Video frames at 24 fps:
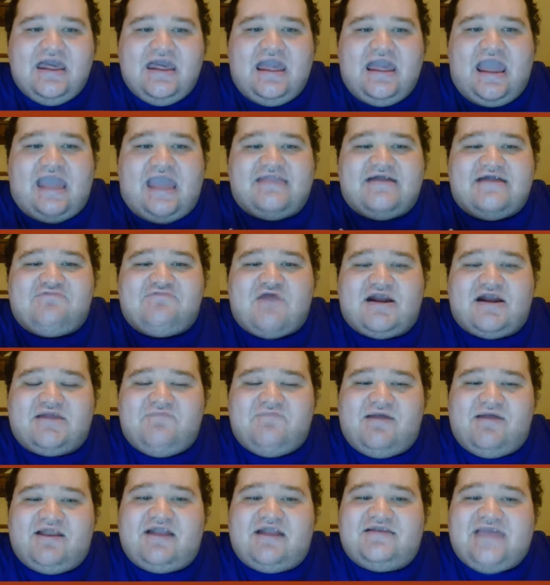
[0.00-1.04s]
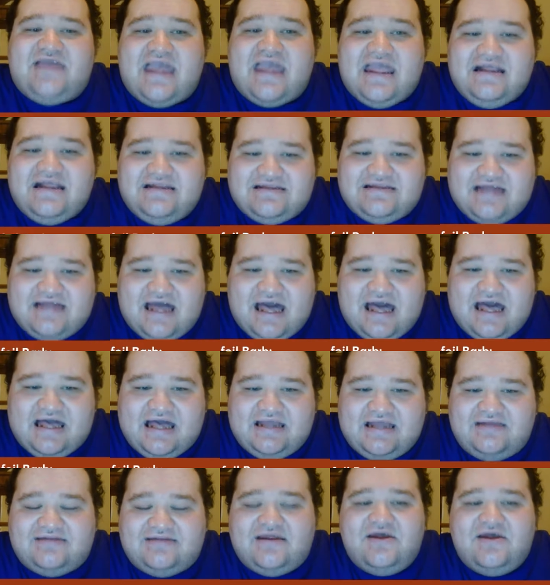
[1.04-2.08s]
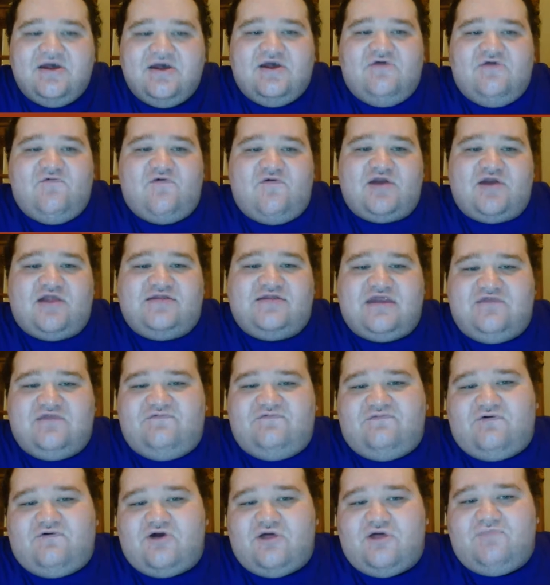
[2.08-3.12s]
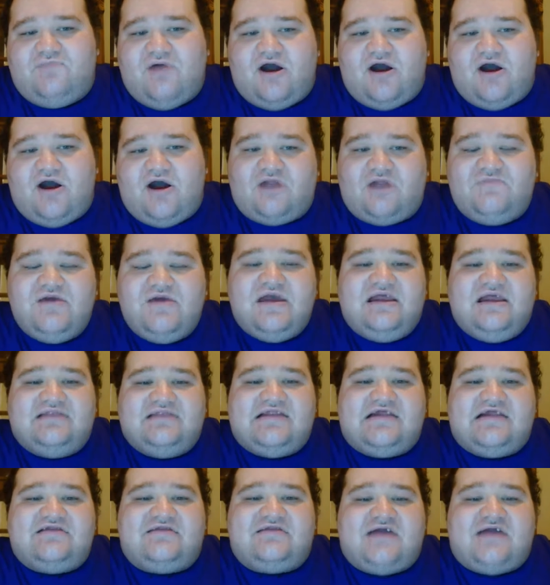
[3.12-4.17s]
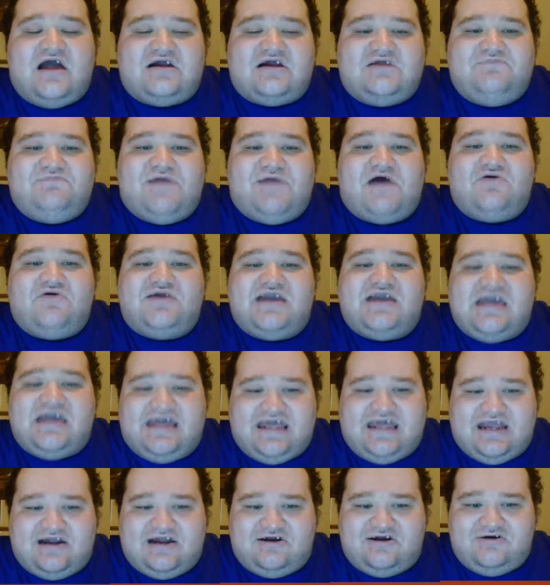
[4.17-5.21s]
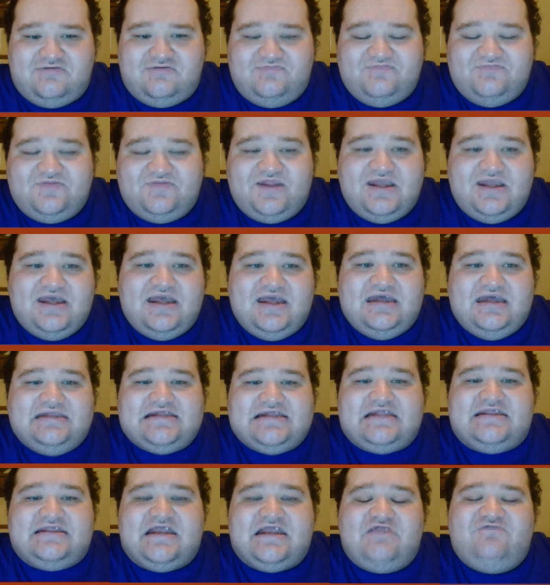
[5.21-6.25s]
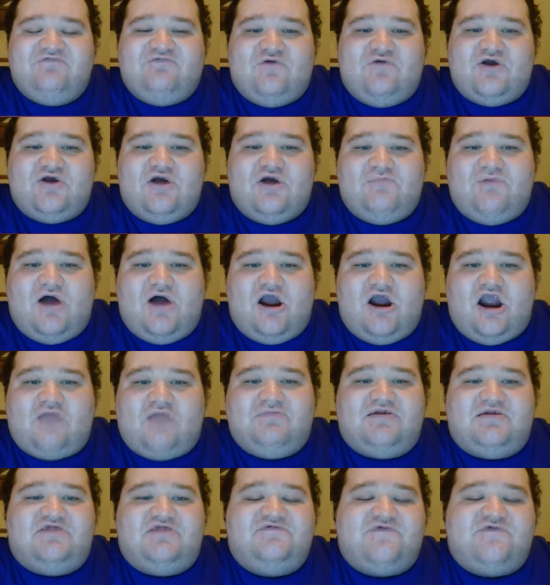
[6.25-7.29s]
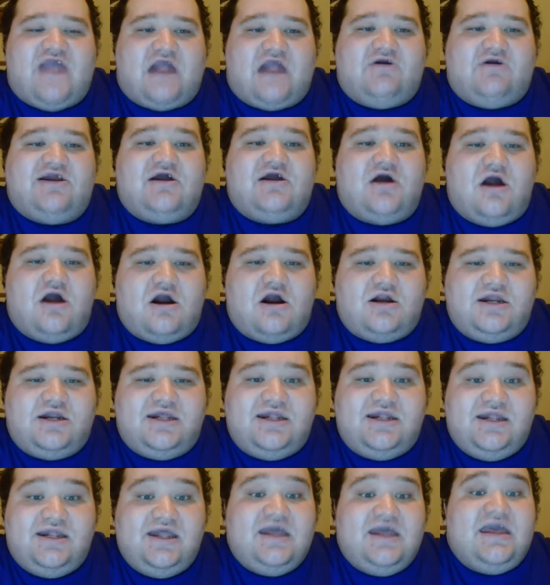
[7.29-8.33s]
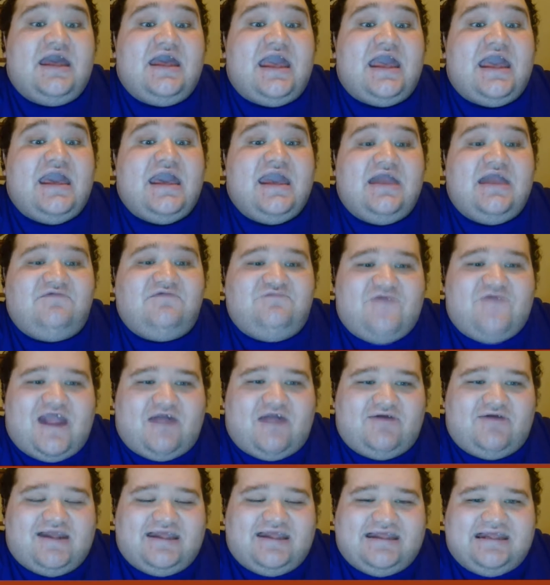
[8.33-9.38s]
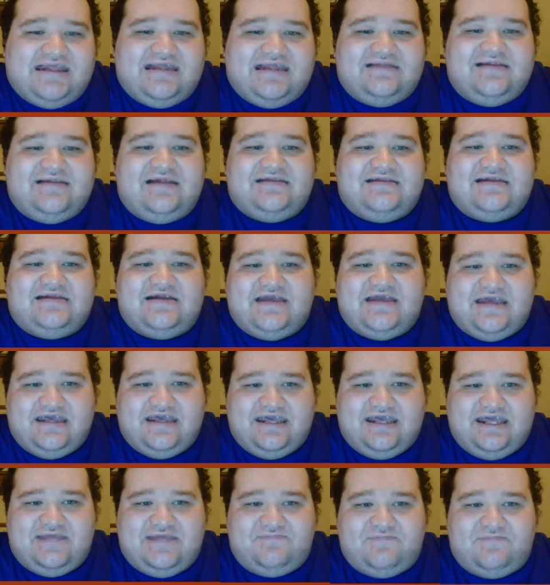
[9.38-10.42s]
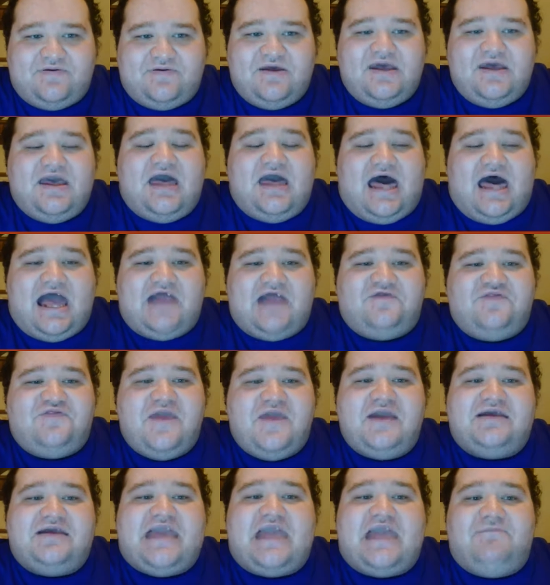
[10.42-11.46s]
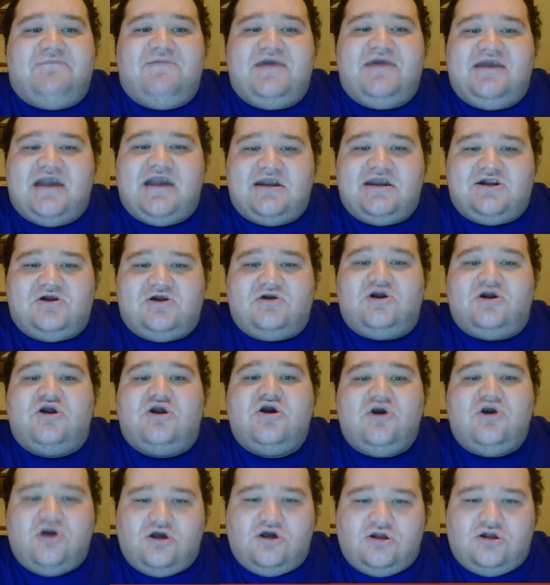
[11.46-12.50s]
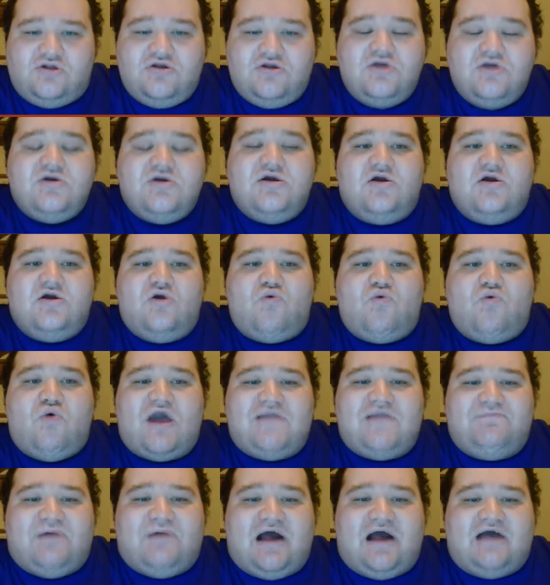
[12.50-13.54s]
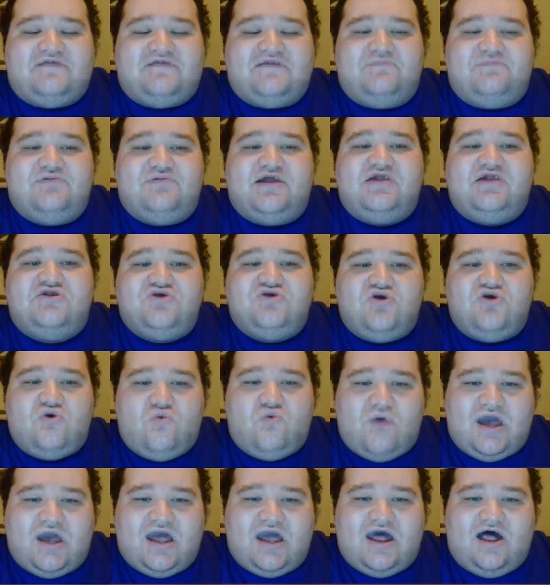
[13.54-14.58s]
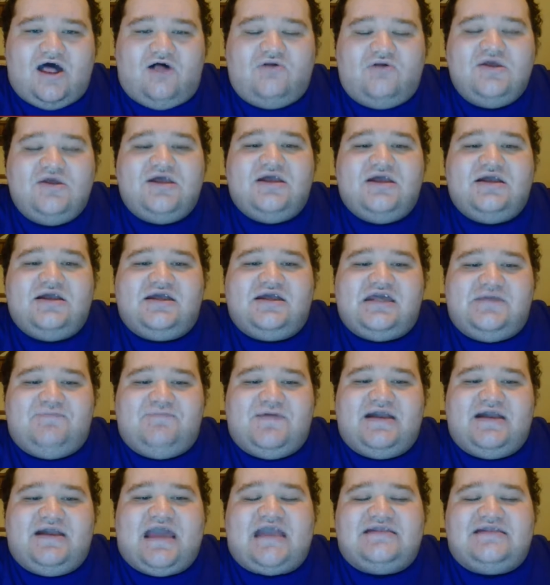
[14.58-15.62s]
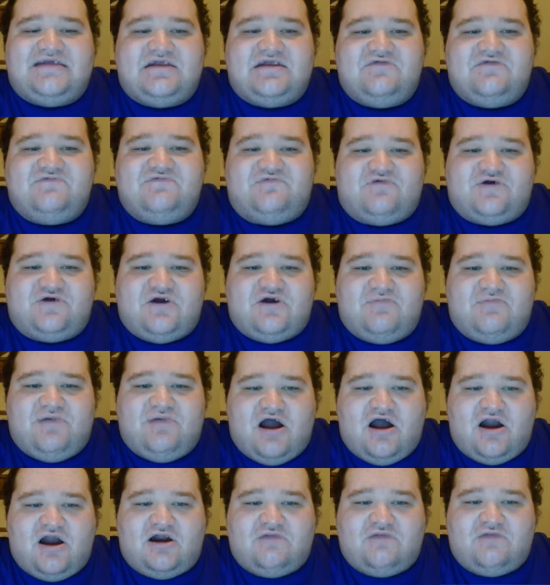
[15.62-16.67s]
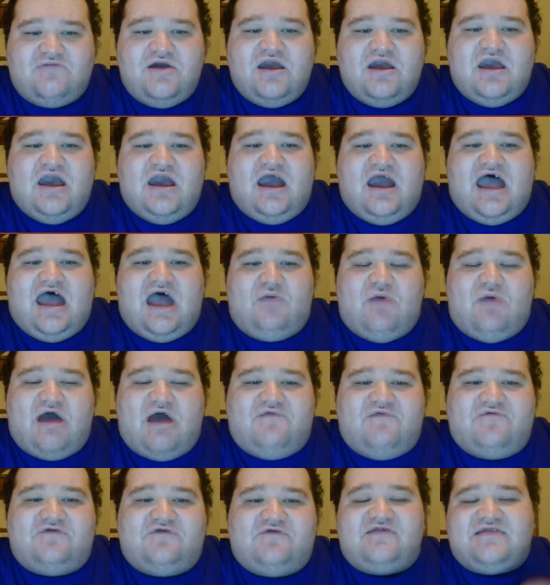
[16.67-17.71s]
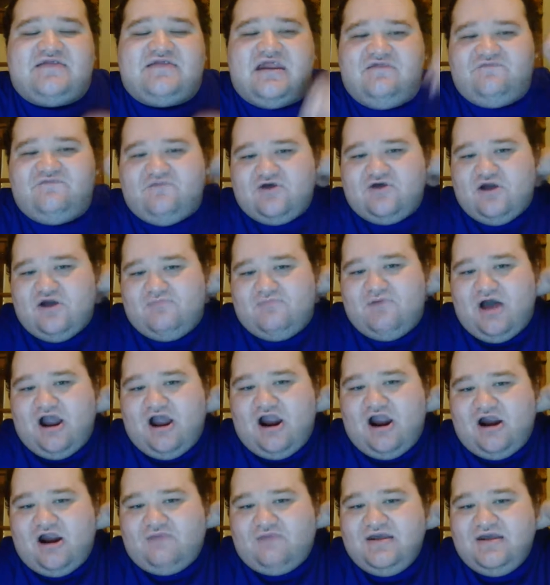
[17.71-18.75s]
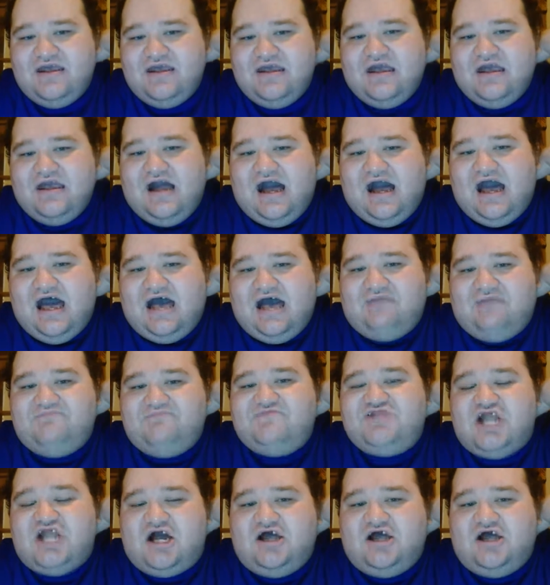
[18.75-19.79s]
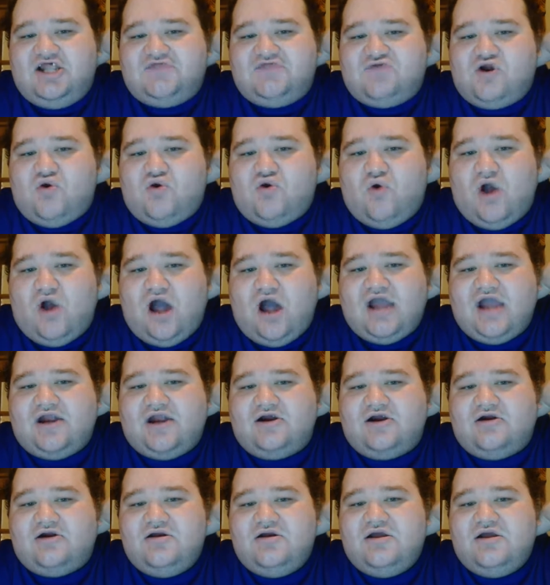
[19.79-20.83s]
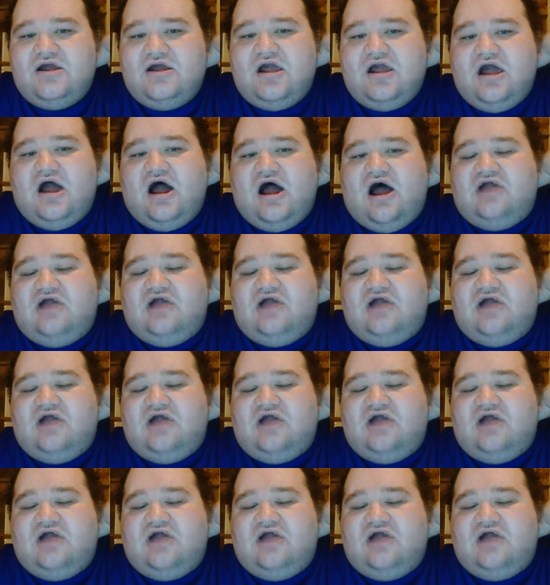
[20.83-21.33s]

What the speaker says: and the recommended tank size for the tinfoil barb, let's talk about care. The tinfoil barb is very hardy and very easy to keep. I think a beginner could quite possibly do well keeping a tinfoil barb. However, the tinfoil barb does require a